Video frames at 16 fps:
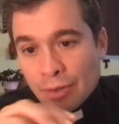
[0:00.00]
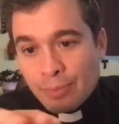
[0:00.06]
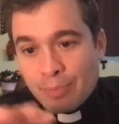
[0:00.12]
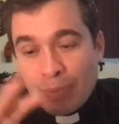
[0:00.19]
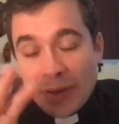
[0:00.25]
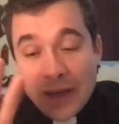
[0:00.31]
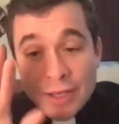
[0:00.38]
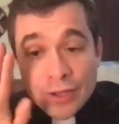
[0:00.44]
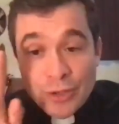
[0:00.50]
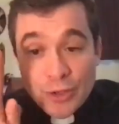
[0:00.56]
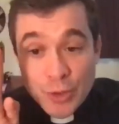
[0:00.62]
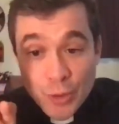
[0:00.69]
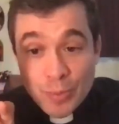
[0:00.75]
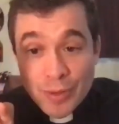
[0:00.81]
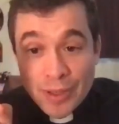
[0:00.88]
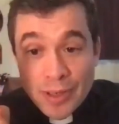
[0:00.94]
being
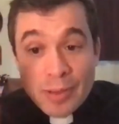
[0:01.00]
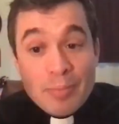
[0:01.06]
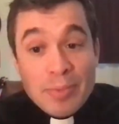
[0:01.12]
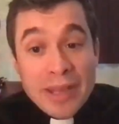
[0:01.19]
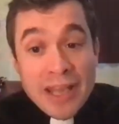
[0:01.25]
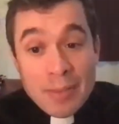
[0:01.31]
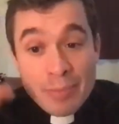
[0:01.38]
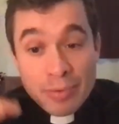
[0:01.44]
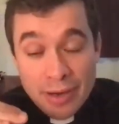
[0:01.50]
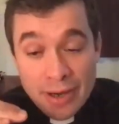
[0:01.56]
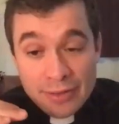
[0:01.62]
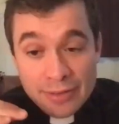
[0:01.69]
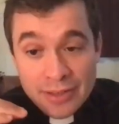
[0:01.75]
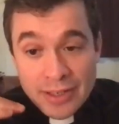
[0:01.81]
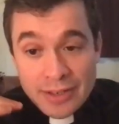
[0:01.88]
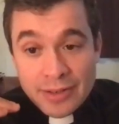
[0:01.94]
human and being
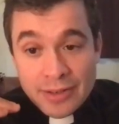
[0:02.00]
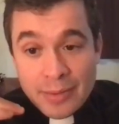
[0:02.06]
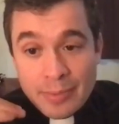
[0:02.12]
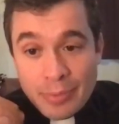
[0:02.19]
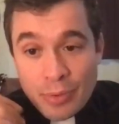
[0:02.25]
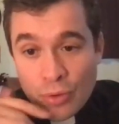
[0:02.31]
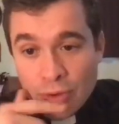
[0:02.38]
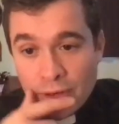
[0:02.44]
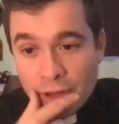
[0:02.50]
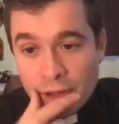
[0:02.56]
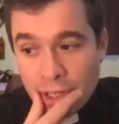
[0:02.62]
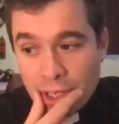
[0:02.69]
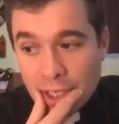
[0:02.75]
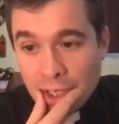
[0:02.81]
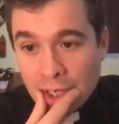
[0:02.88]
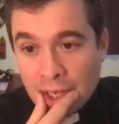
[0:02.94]
present is an important
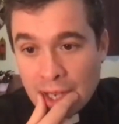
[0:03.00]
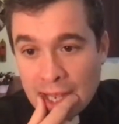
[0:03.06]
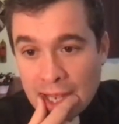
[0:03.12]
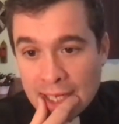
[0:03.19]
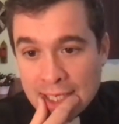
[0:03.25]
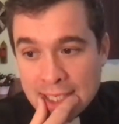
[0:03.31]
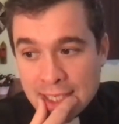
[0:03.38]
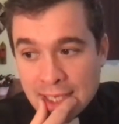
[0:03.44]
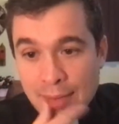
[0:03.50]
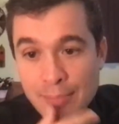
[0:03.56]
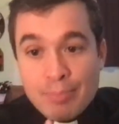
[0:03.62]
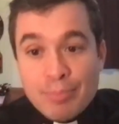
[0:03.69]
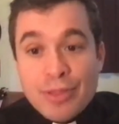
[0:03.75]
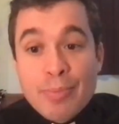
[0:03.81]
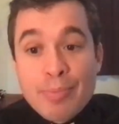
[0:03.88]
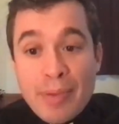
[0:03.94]
thing. And
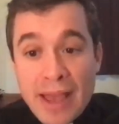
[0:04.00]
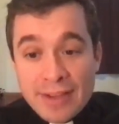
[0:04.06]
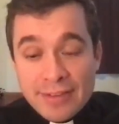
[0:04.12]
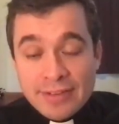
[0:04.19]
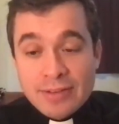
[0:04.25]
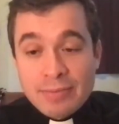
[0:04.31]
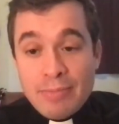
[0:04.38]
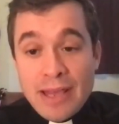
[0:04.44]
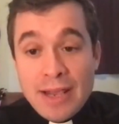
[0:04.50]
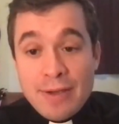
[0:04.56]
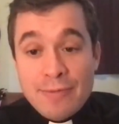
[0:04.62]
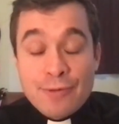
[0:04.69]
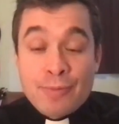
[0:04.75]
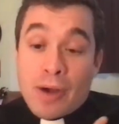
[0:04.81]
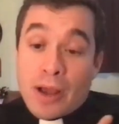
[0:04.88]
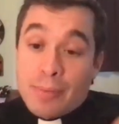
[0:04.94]
the best me
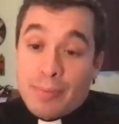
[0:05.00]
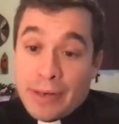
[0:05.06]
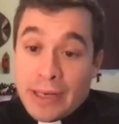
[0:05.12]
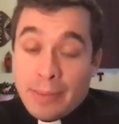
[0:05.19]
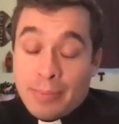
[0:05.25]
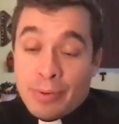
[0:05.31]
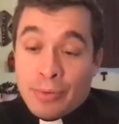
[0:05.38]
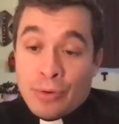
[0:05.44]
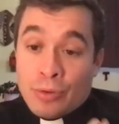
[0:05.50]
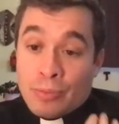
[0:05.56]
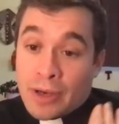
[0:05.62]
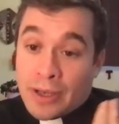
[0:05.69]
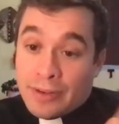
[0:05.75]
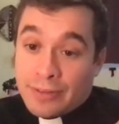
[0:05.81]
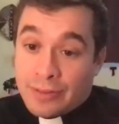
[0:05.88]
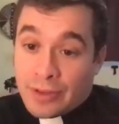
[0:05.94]
for my people, or
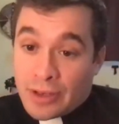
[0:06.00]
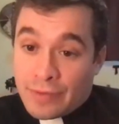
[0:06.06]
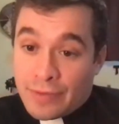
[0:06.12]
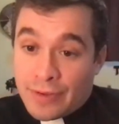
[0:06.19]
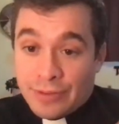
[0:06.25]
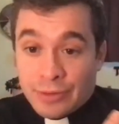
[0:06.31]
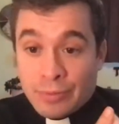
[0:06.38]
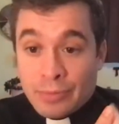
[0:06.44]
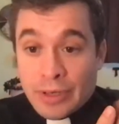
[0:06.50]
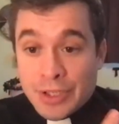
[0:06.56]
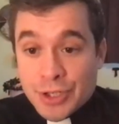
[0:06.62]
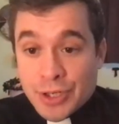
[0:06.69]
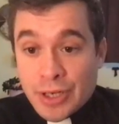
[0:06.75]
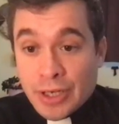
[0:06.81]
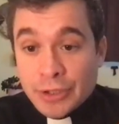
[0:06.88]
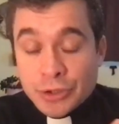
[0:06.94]
my service or my
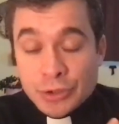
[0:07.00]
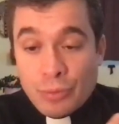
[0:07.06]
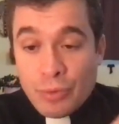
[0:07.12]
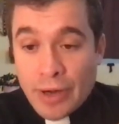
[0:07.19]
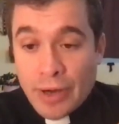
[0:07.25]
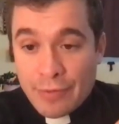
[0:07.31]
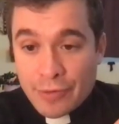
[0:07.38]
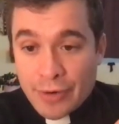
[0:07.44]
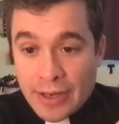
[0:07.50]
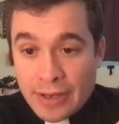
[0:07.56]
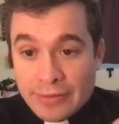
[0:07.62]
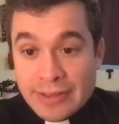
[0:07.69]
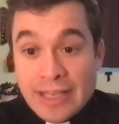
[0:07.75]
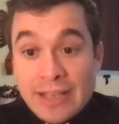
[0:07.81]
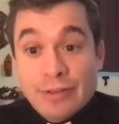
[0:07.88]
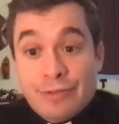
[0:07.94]
church or whatever
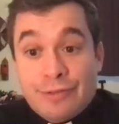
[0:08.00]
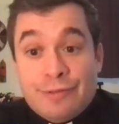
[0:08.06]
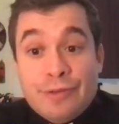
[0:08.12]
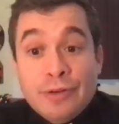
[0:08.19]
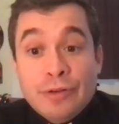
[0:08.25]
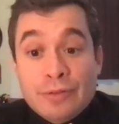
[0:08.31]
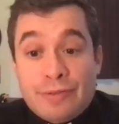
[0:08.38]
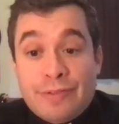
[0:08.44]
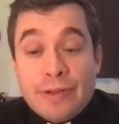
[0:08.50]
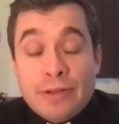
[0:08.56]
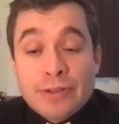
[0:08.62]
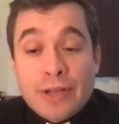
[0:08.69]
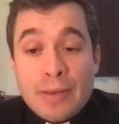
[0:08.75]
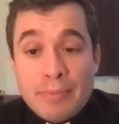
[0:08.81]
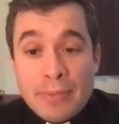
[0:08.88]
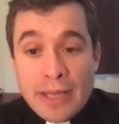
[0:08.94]
it is a full
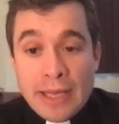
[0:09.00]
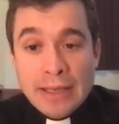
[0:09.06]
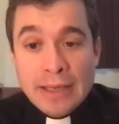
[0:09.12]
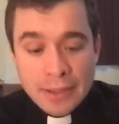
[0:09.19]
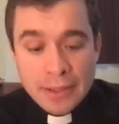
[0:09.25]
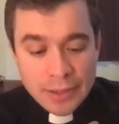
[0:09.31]
filled up me.